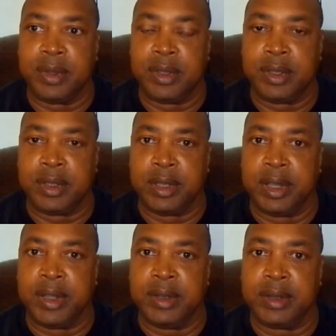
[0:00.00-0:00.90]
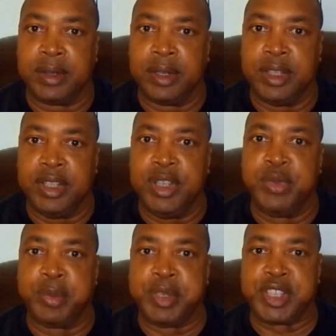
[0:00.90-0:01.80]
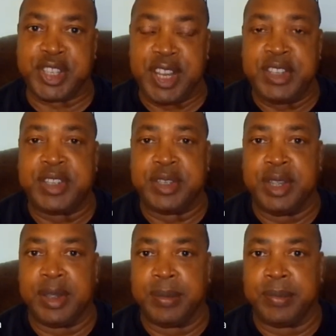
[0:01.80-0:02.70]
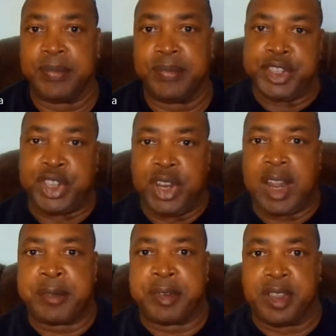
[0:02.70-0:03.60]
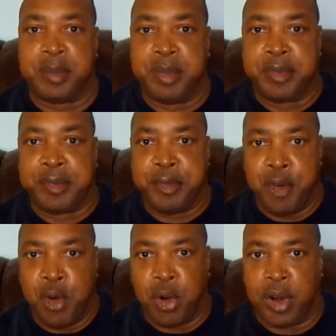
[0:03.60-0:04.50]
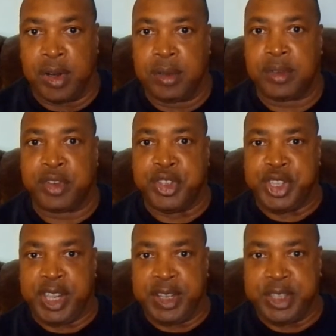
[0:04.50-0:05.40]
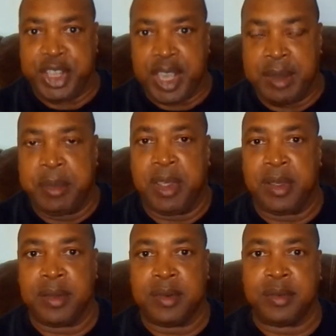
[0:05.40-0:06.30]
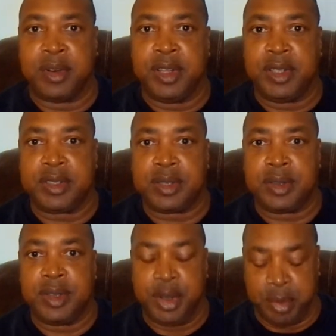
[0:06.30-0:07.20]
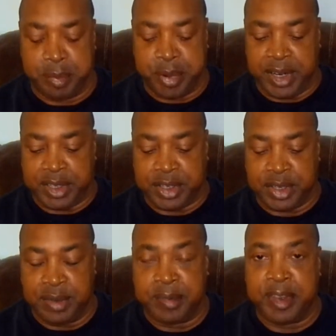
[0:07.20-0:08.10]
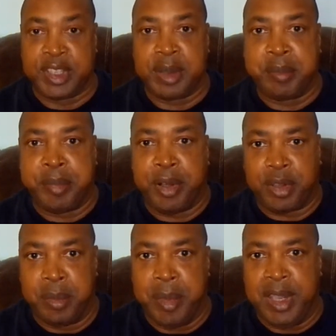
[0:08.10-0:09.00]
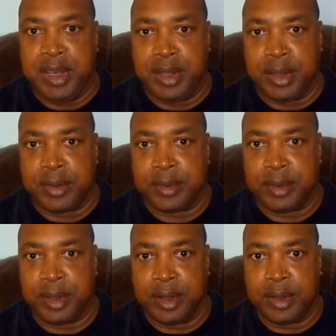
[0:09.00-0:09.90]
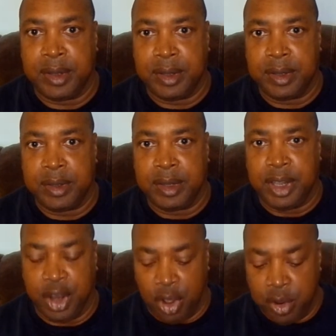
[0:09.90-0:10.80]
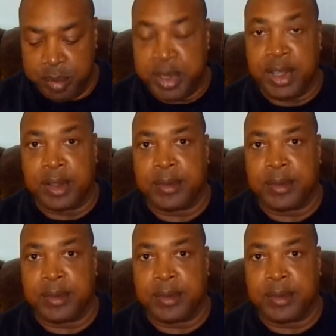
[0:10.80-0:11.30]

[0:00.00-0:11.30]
yeah, you would be slated down. You see, in Africa, before Christianity came there, right, they were practicing things like Pocomania, yeah, and Obia,